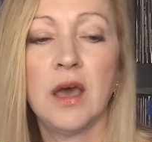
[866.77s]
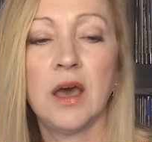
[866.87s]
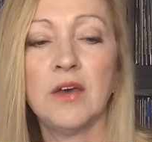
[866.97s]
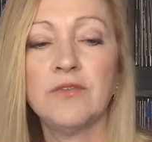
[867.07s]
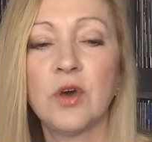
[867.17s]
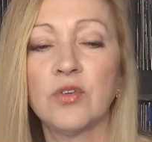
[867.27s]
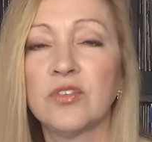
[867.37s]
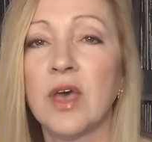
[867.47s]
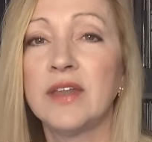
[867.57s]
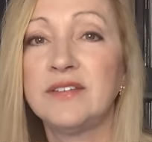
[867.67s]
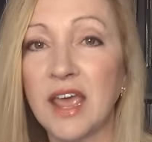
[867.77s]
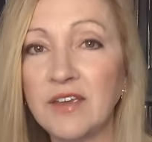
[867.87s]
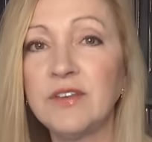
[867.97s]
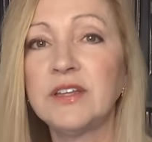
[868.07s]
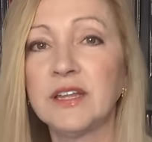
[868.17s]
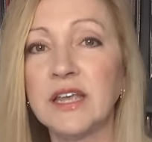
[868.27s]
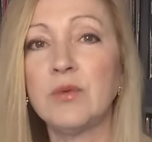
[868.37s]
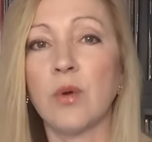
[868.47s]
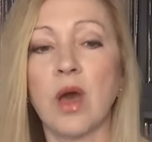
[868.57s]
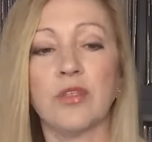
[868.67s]
of those David Lee
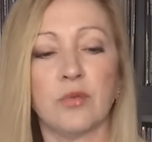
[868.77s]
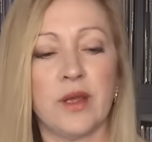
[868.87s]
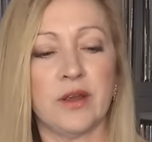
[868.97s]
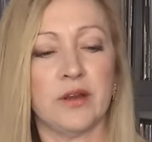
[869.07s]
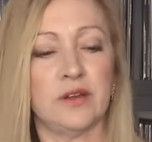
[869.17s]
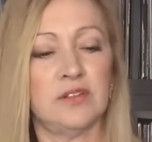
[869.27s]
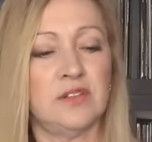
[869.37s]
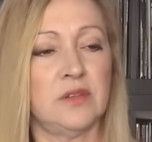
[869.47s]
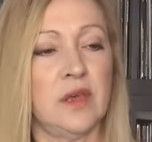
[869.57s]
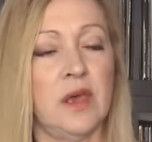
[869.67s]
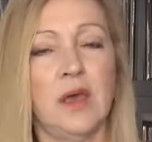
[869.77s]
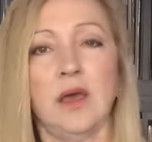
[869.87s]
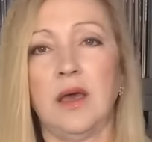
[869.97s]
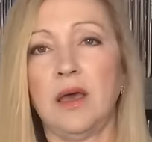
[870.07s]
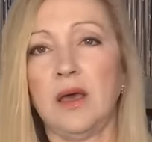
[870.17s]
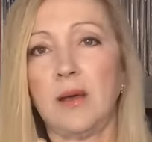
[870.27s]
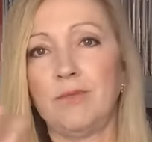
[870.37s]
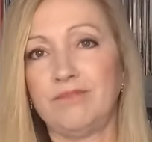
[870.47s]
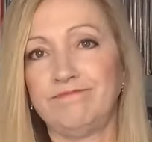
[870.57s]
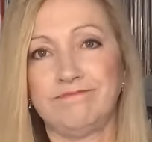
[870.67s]
Roth records that